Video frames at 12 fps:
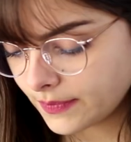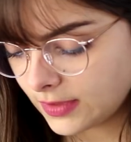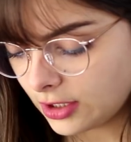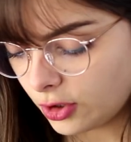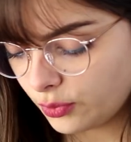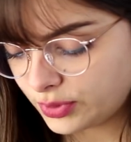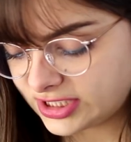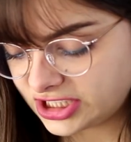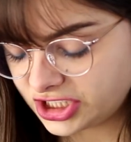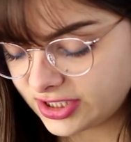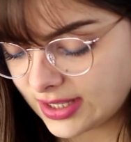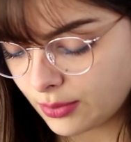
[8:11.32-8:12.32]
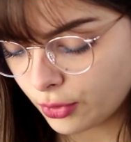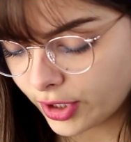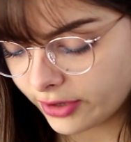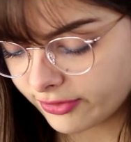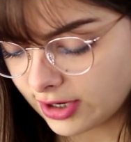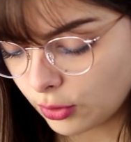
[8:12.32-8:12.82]
you know, position them
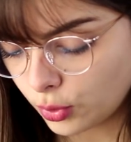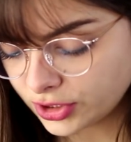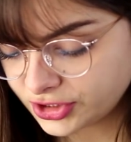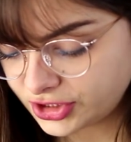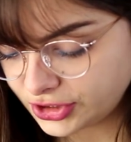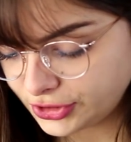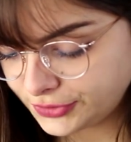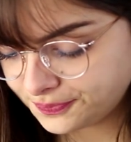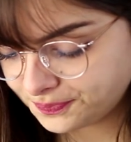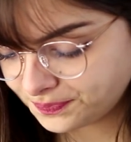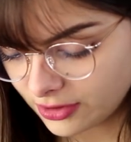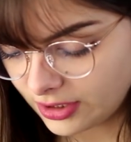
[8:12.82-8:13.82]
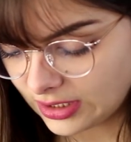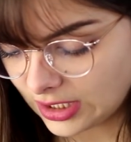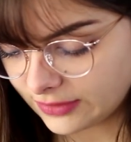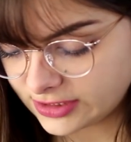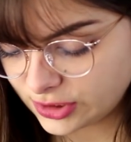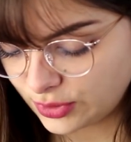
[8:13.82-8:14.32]
wherever I want to, or you can
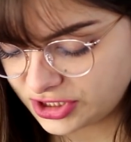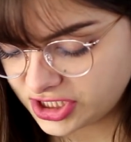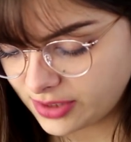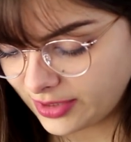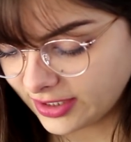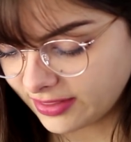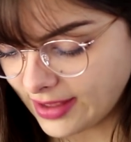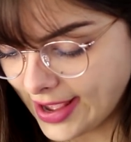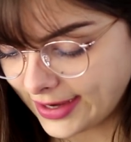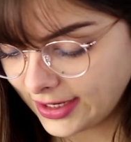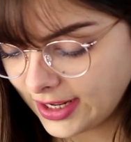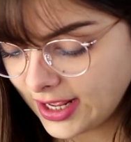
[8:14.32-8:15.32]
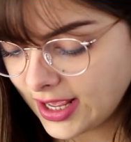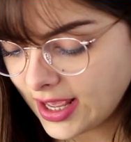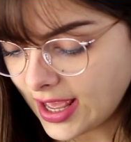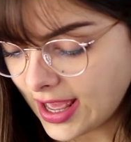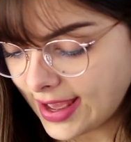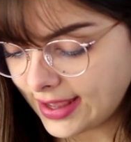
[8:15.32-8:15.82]
kind of switch them like that.
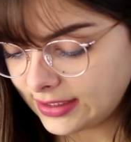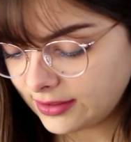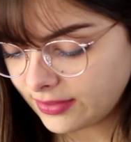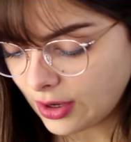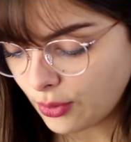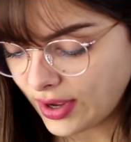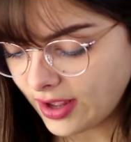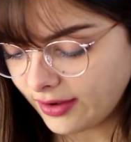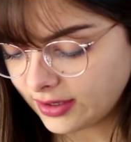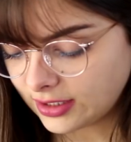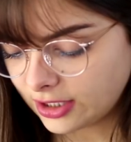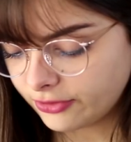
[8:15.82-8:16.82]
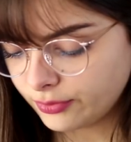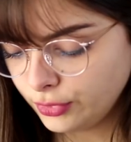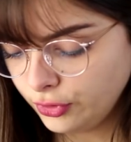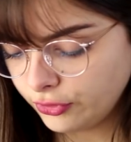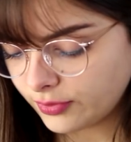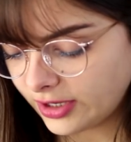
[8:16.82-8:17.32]
And that way I can kind of
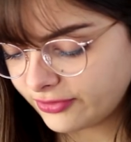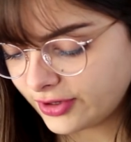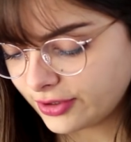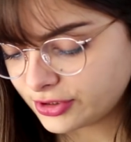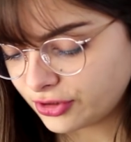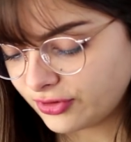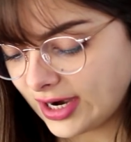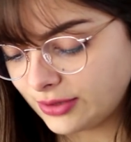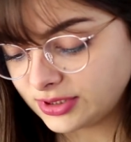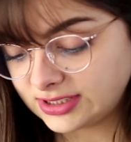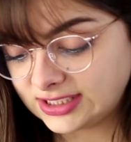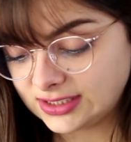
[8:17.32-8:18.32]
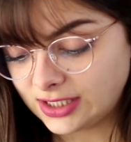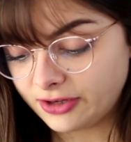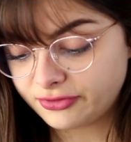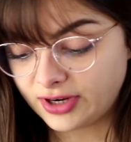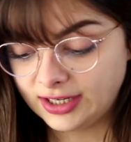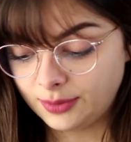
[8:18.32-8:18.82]
move my photos around until I
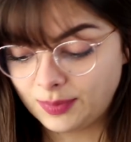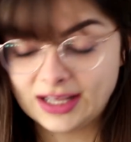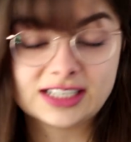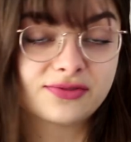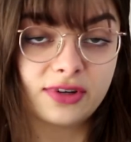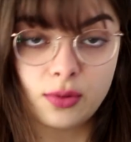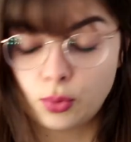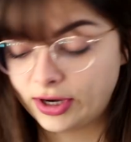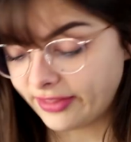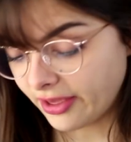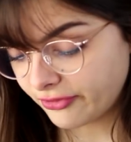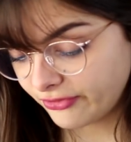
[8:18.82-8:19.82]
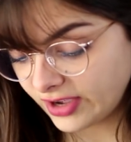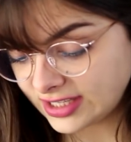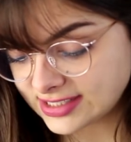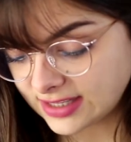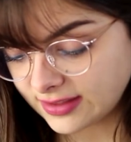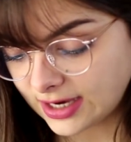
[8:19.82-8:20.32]
find a place for them where they
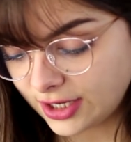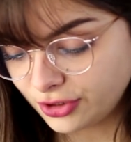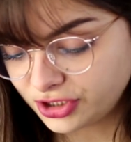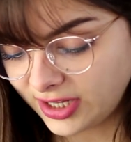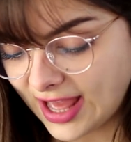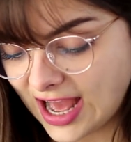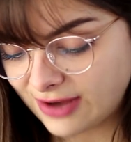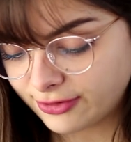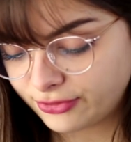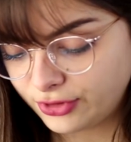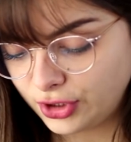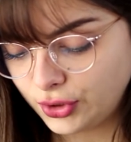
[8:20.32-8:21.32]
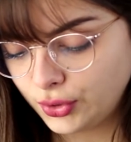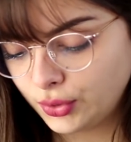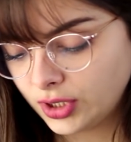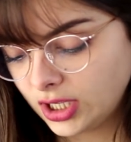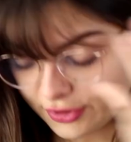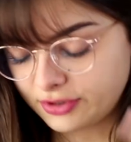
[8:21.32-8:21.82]
fit. And then I usually have a
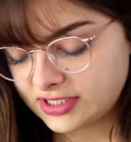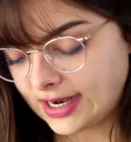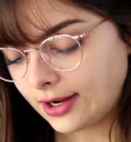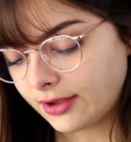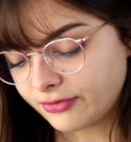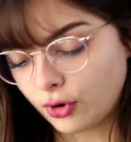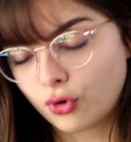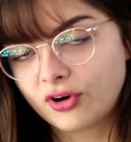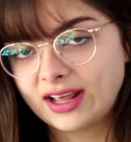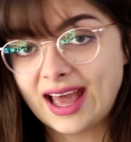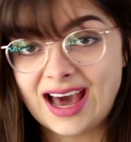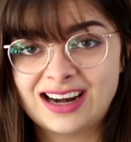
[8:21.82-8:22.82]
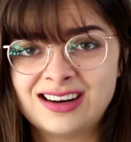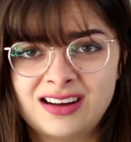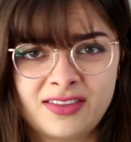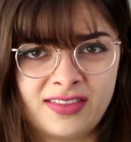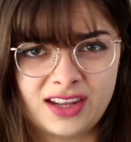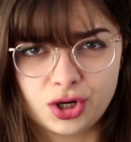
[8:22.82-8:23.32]
few photos that I've already
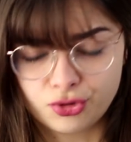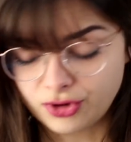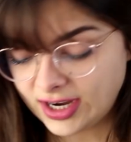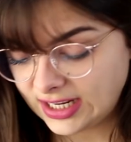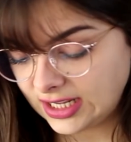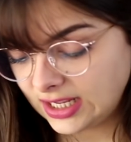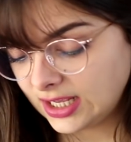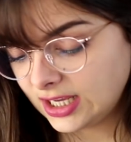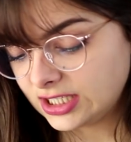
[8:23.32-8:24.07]
edited and that are ready,